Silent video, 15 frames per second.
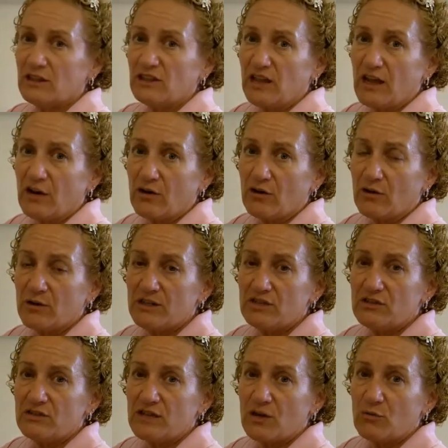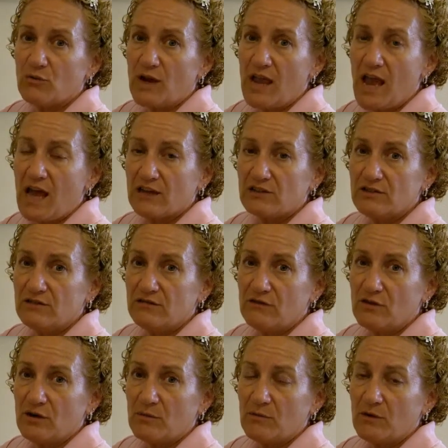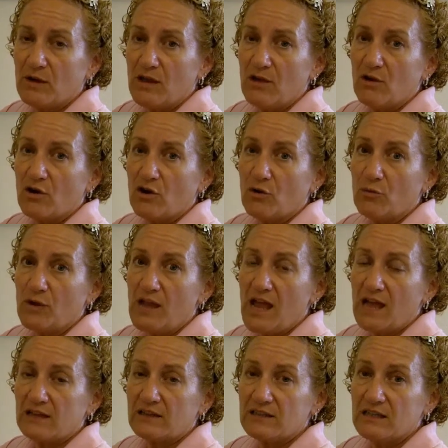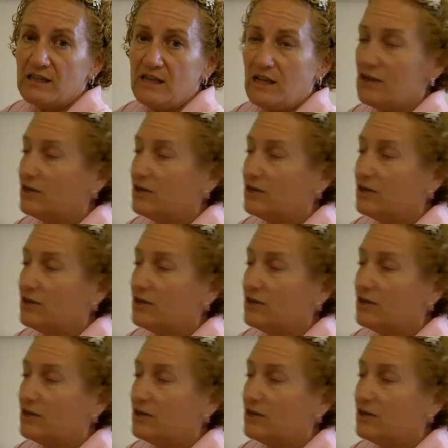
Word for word: what the little arrow is. You say reacts to form or reacts to